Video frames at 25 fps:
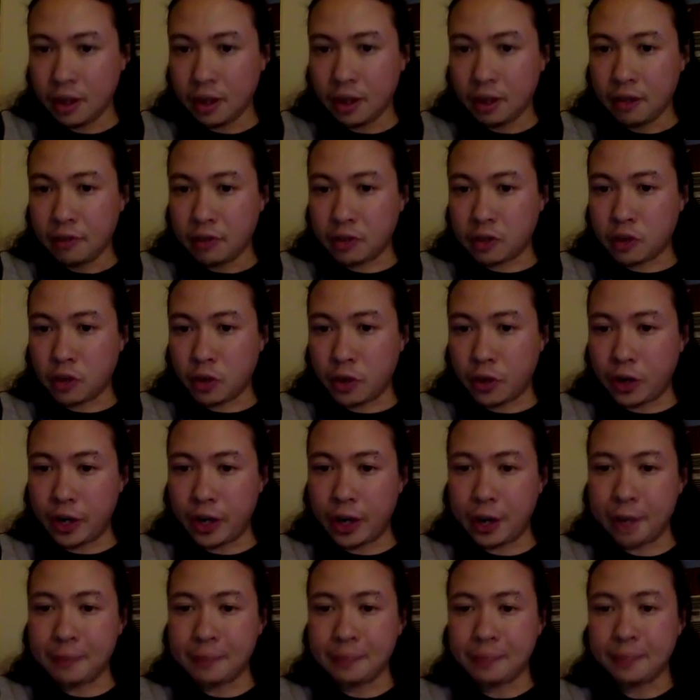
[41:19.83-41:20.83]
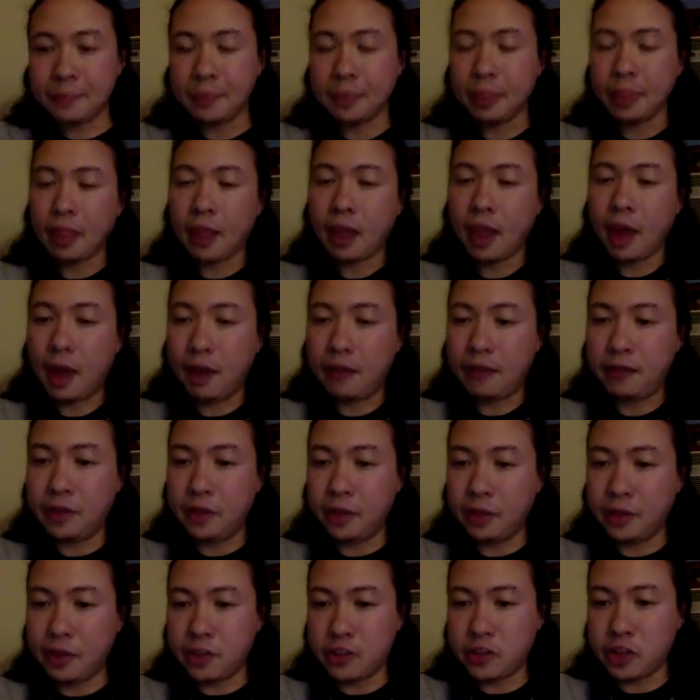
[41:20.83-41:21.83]
Victoria, I
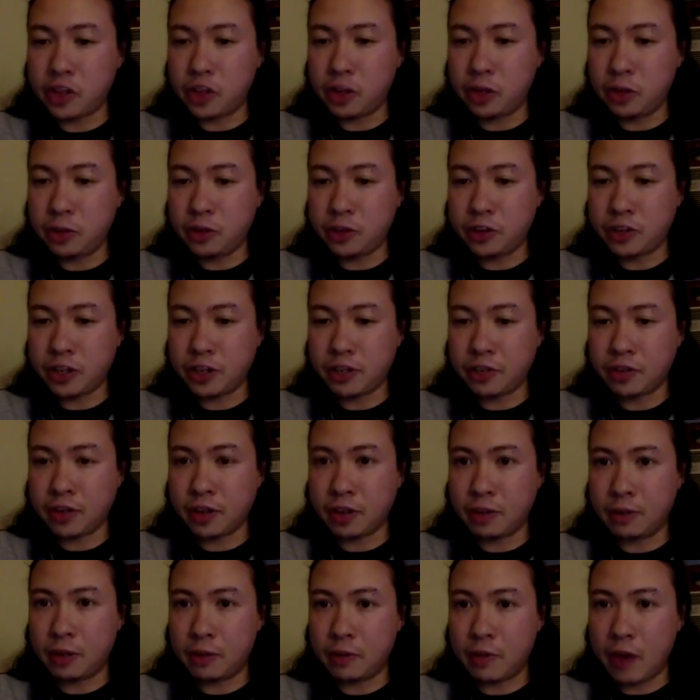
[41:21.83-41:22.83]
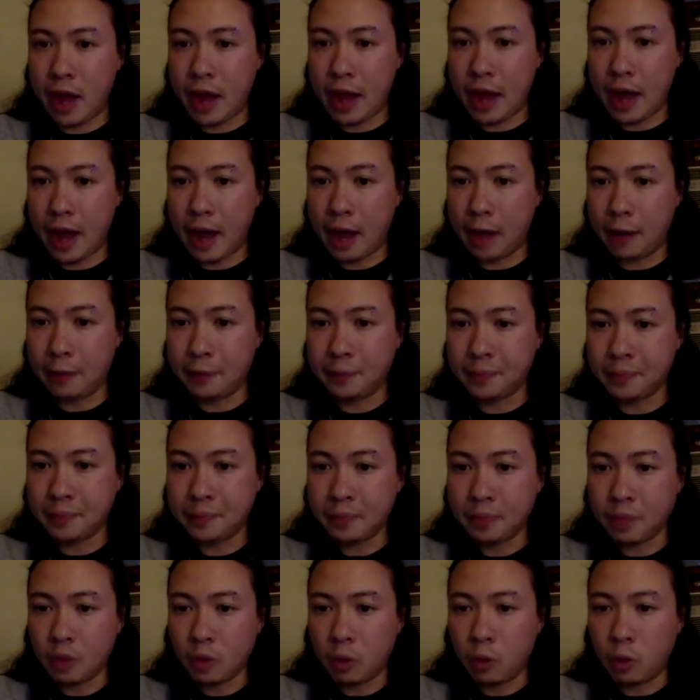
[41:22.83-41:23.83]
feel there's a huge shift coming right now
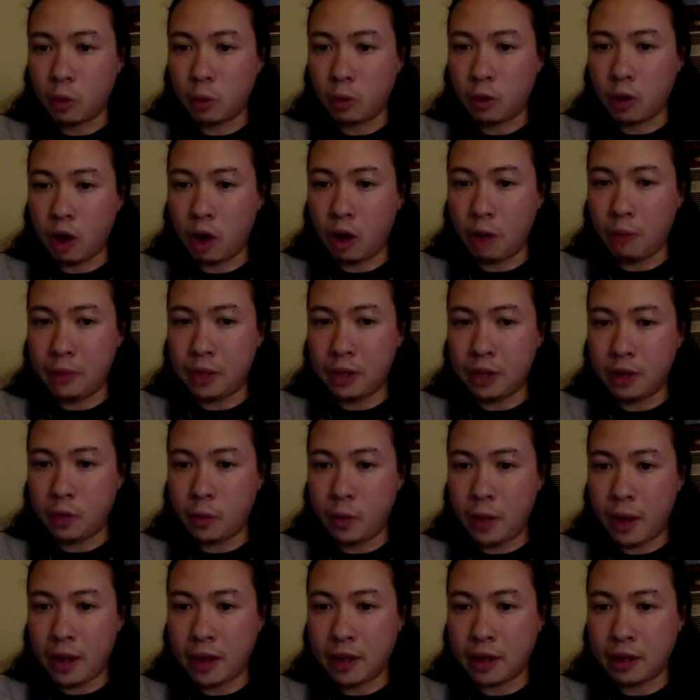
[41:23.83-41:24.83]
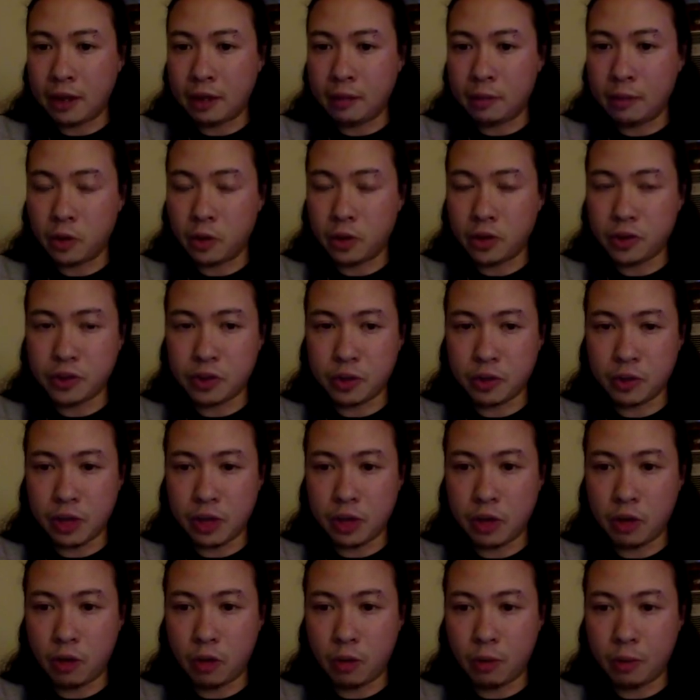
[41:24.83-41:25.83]
where we're all being awakened more so
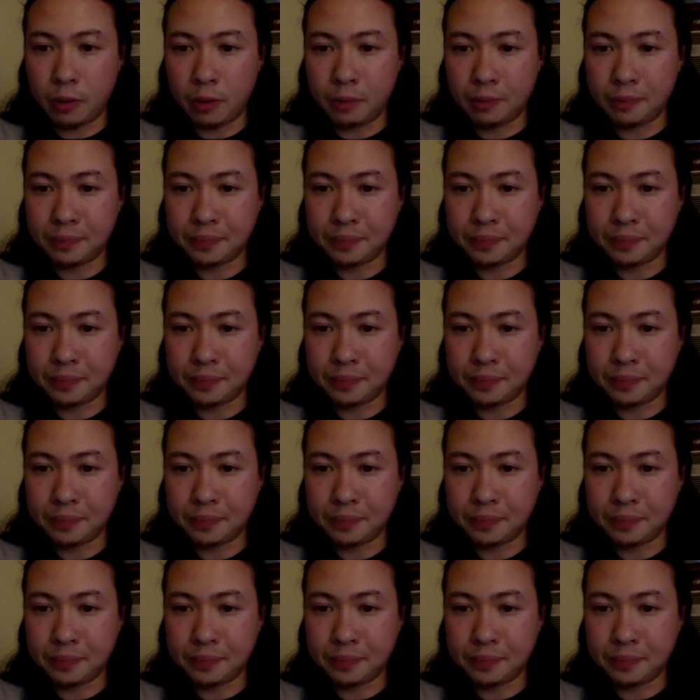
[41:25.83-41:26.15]
than normal.